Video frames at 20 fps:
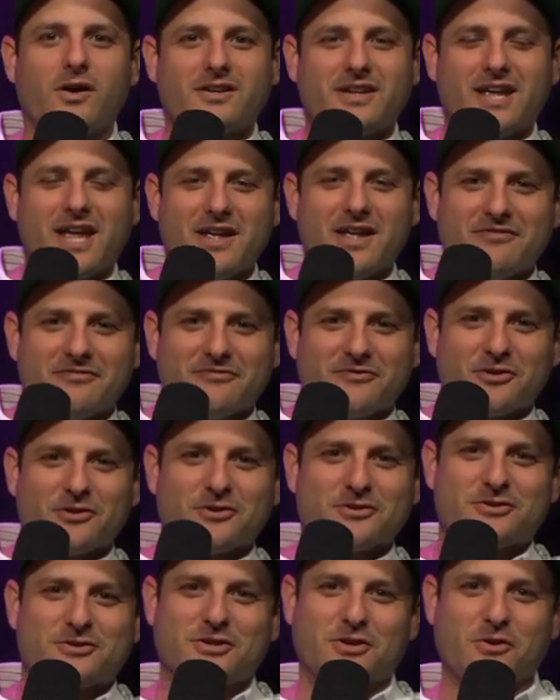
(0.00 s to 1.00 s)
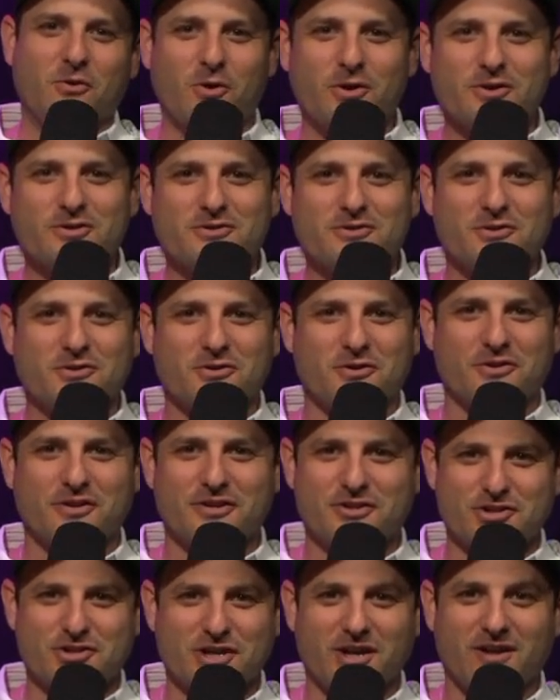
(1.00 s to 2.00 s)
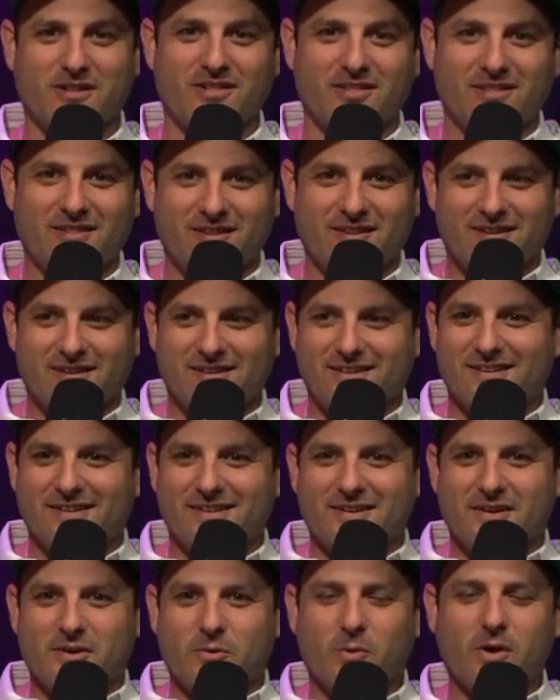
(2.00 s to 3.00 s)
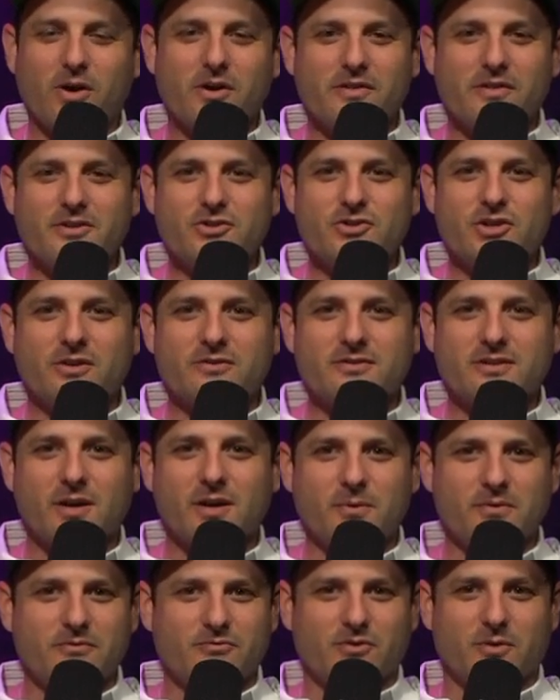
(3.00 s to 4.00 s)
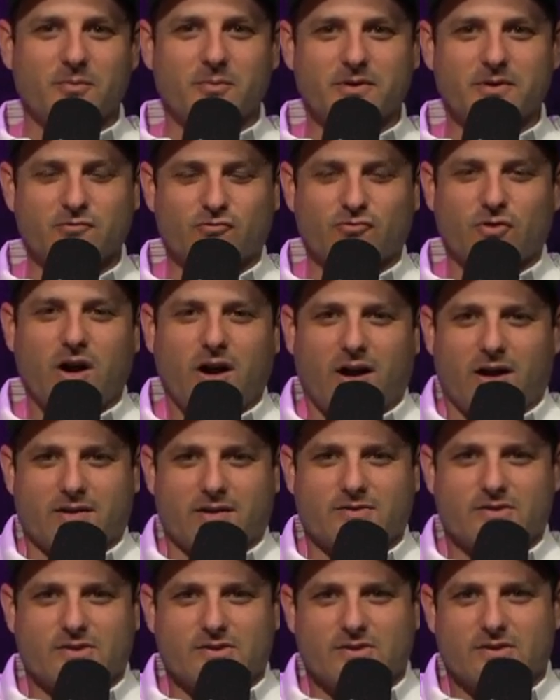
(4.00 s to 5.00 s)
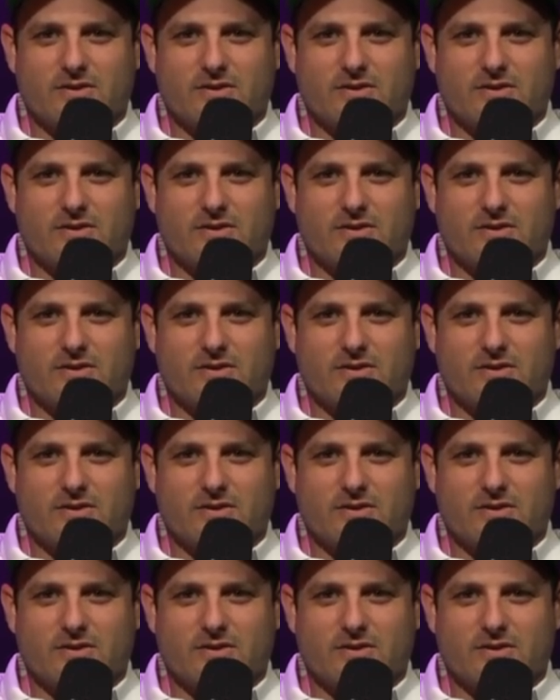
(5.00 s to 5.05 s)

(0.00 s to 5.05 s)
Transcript: So what came first, the oyster or the shell? Where are these shells coming from? It's rocks.